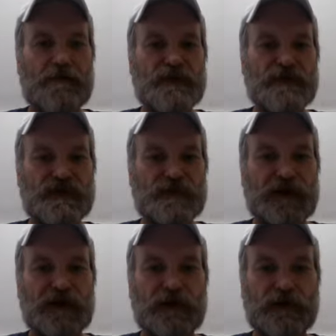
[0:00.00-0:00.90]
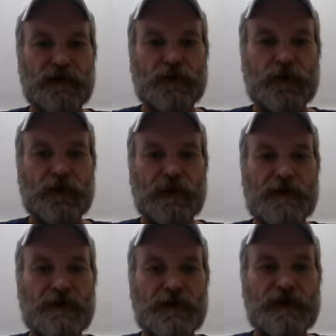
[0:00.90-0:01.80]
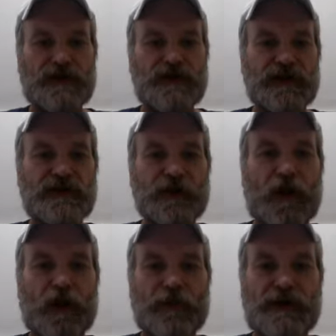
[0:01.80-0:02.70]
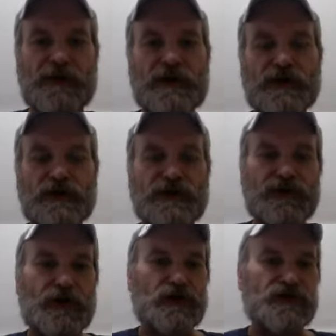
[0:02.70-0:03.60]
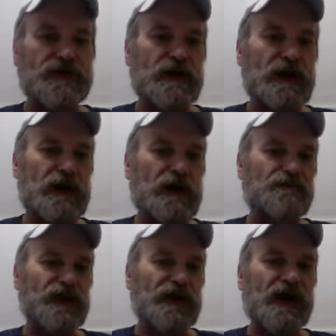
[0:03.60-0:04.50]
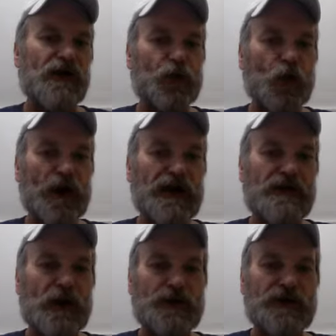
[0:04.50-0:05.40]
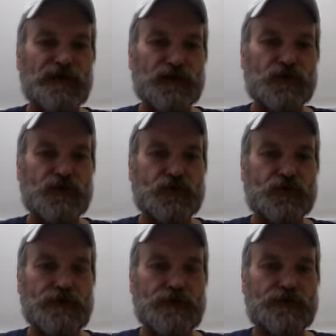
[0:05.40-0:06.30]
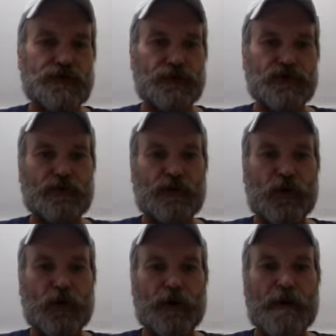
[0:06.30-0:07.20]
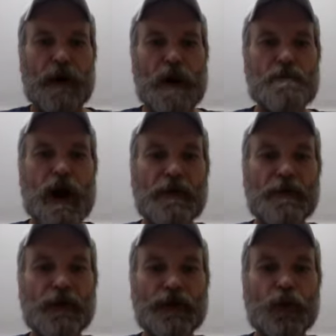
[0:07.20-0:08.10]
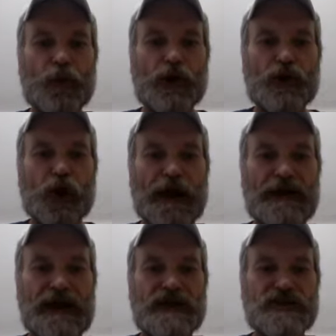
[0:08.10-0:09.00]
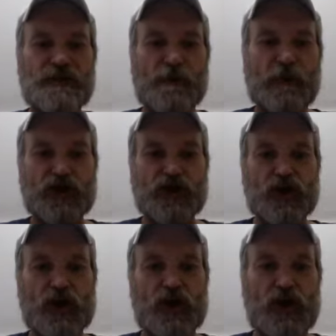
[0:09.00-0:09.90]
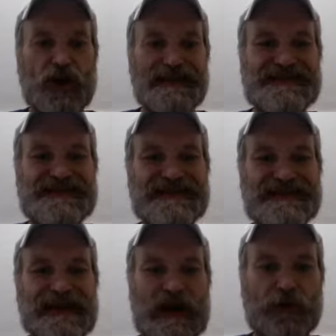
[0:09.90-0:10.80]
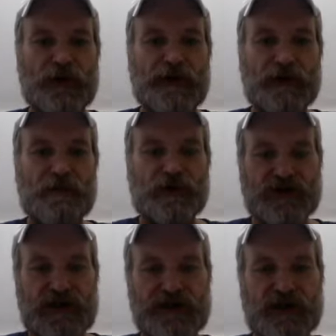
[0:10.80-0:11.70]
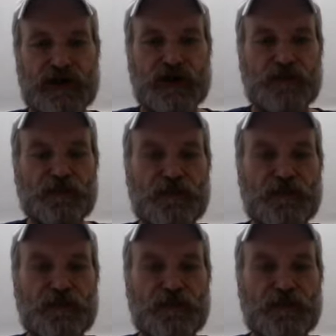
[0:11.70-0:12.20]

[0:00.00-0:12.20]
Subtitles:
participating in the program, don't hesitate to call me, because there's another way that we can introduce the program, probably with not as much discounting percentage,